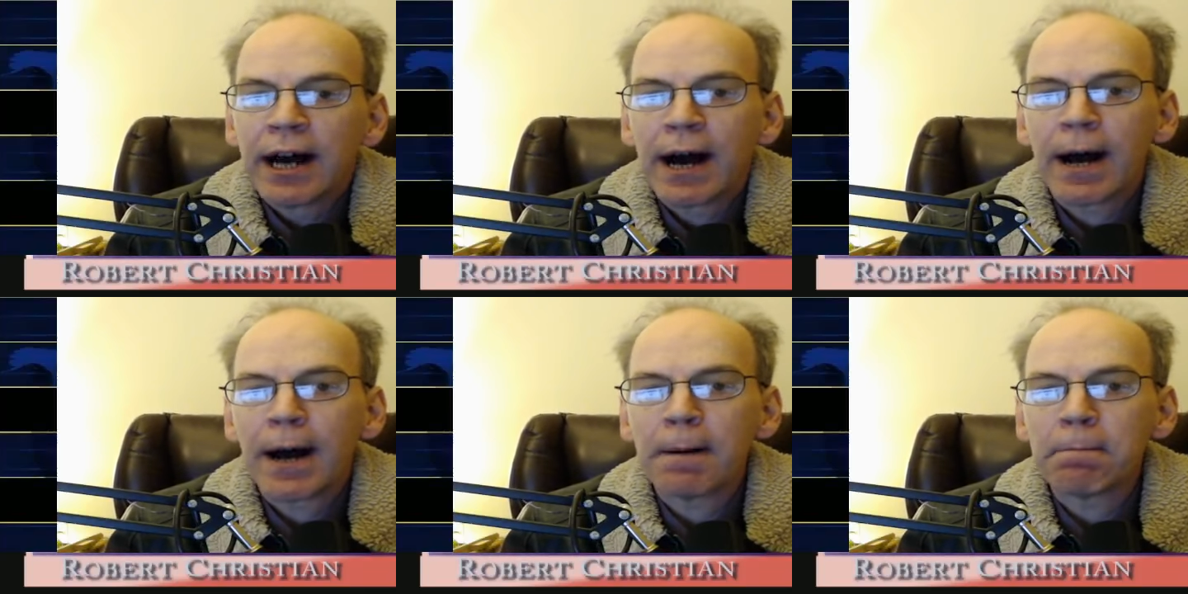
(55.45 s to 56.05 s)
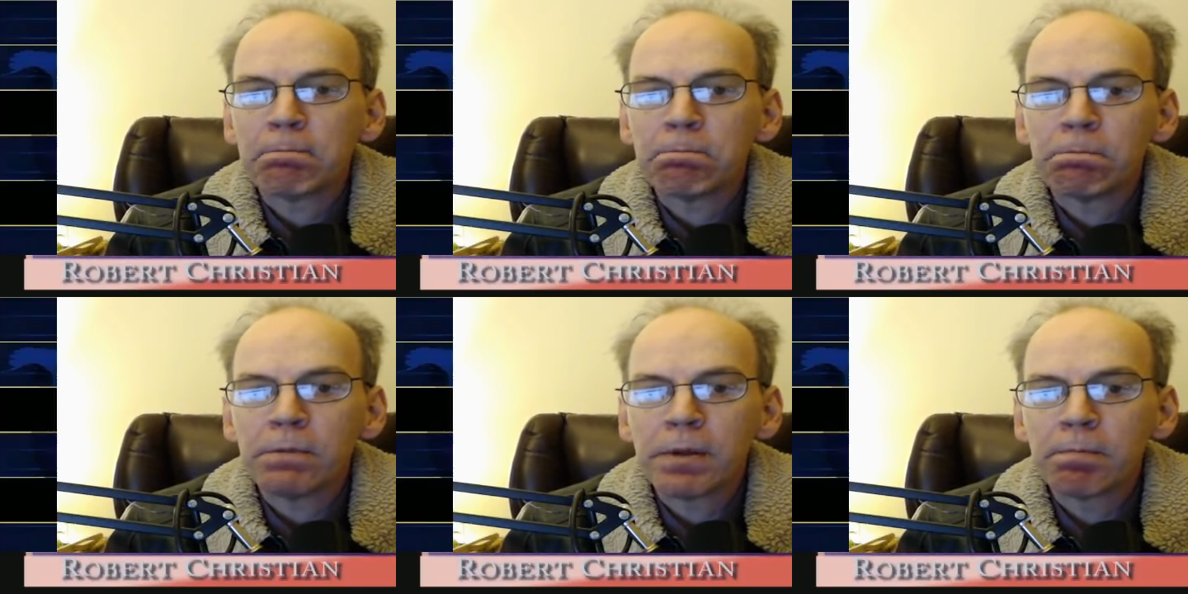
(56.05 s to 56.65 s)

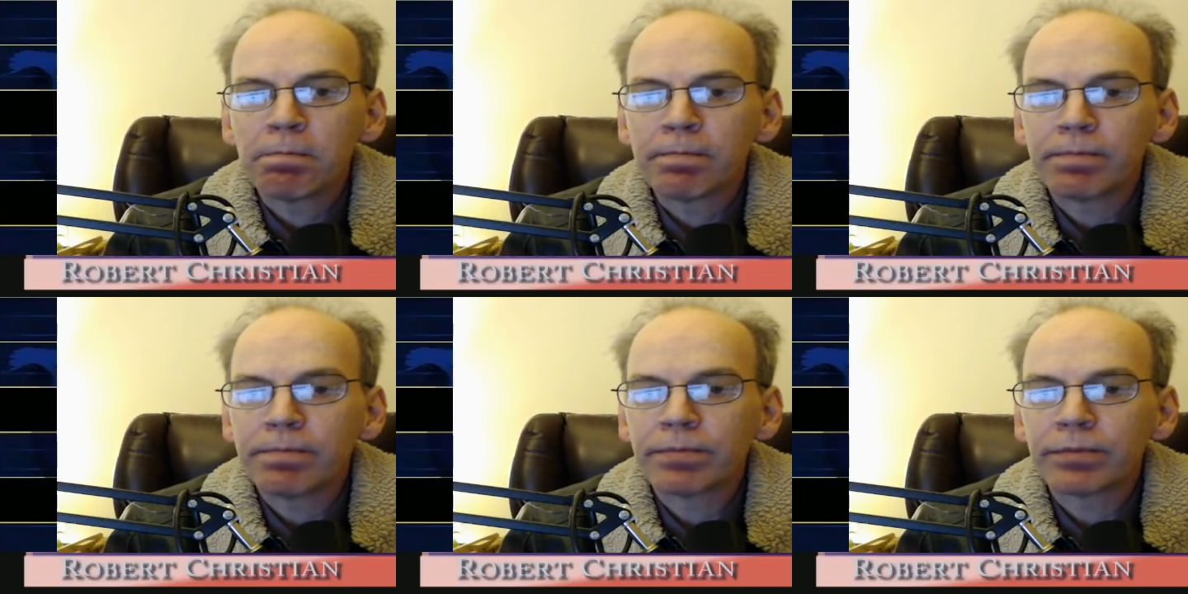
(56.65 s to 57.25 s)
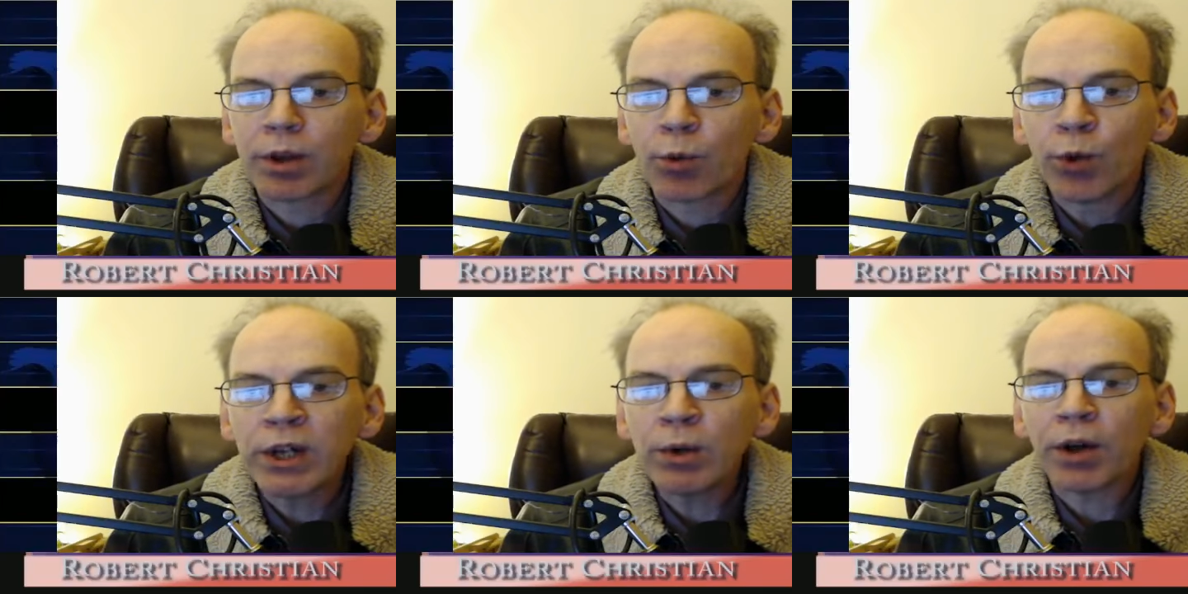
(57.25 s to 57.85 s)
Um,
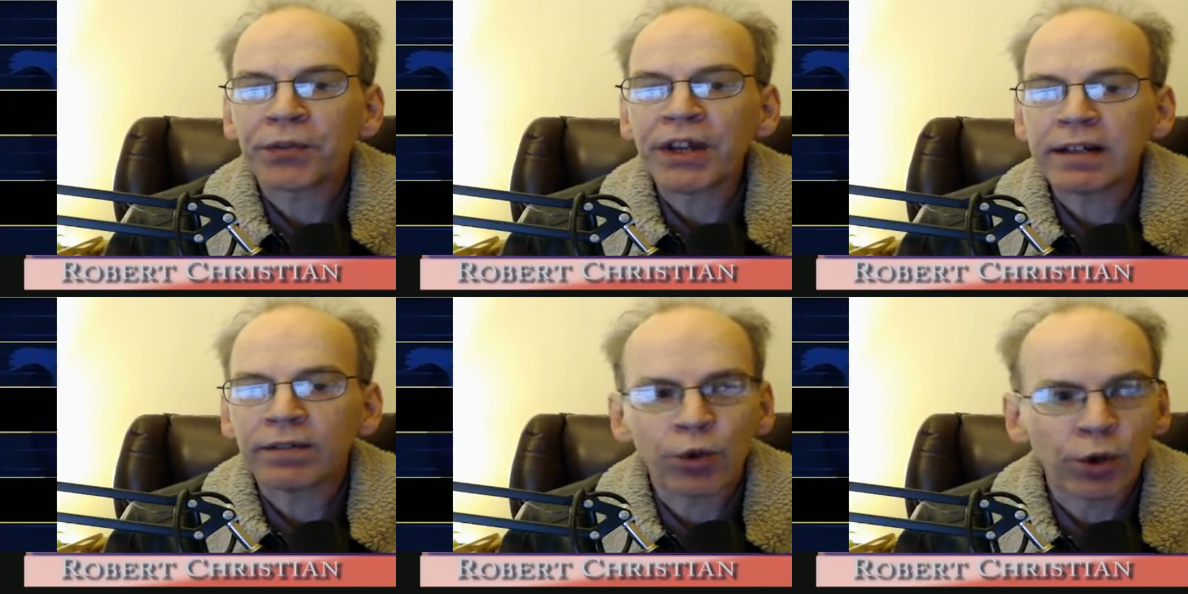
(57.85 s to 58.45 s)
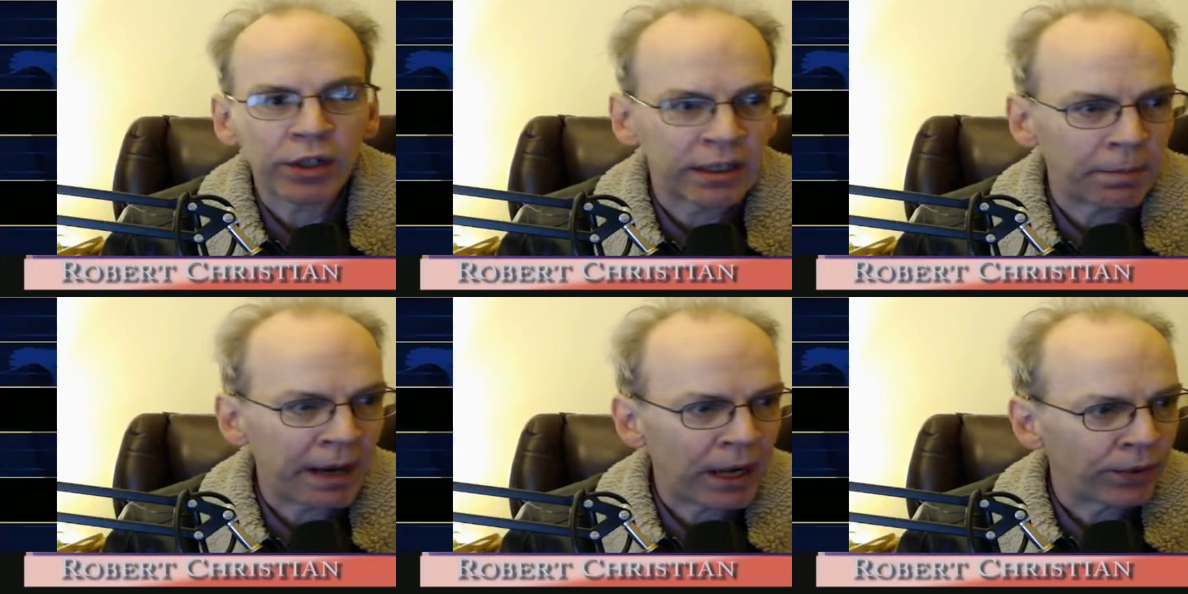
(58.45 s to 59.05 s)
what do you all think, of course,
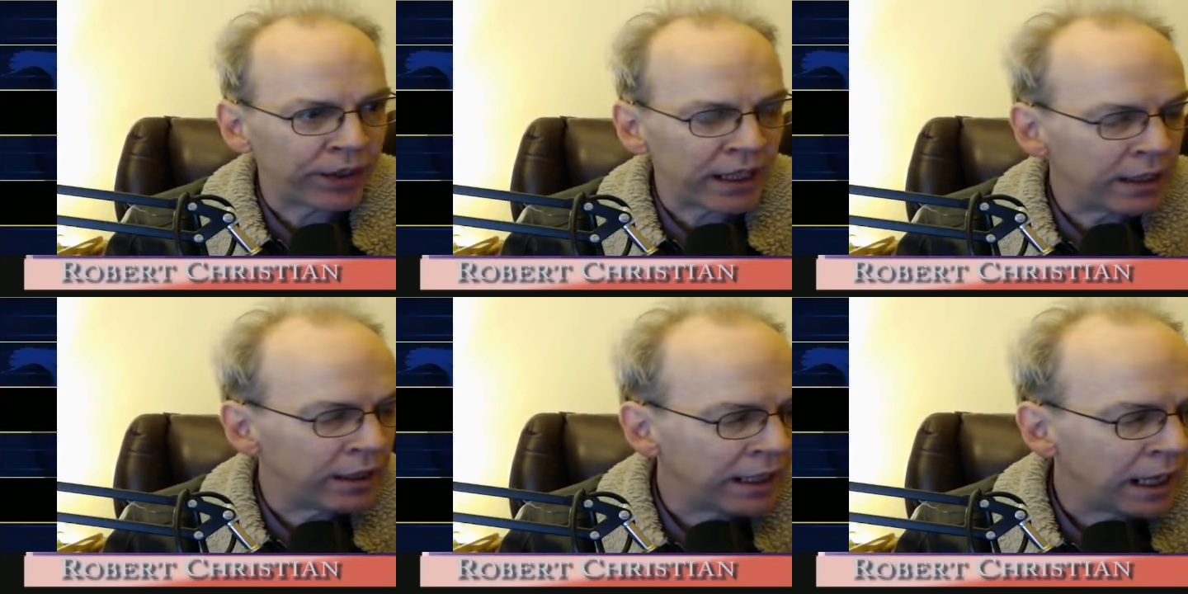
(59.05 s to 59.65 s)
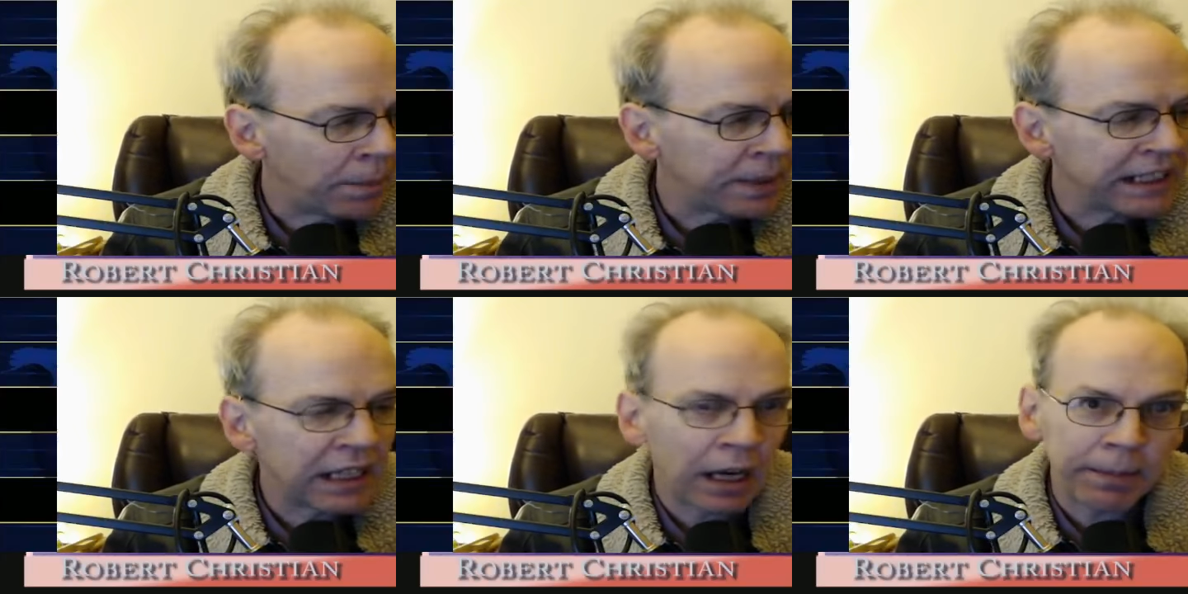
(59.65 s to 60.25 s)
about the, the up
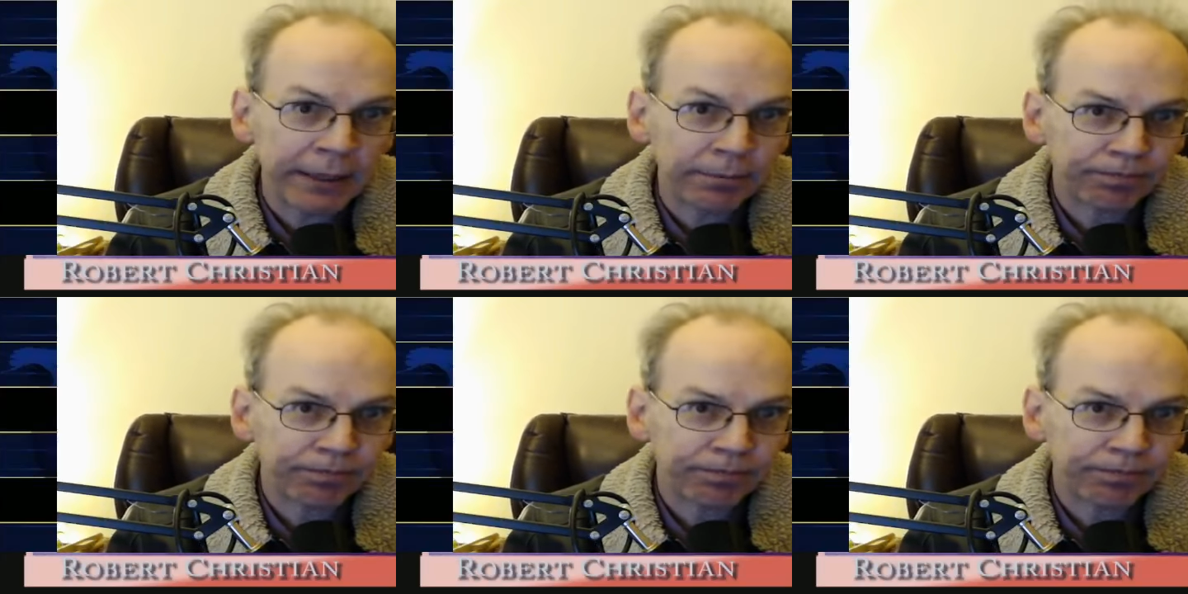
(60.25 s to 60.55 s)
and coming